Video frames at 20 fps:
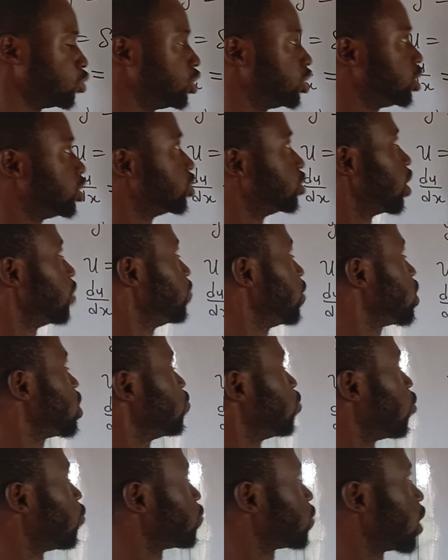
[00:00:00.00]
So the
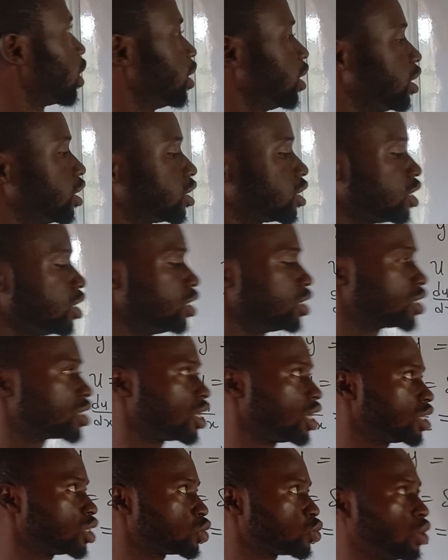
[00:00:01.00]
derivative of tan x is
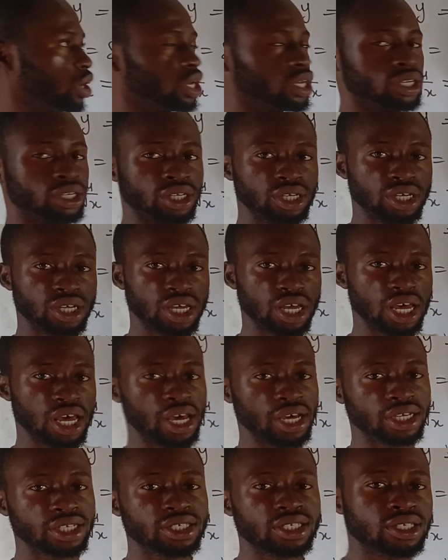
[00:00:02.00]
sec square
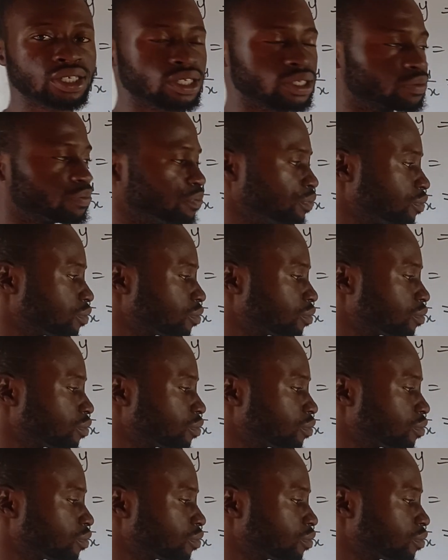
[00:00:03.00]
x.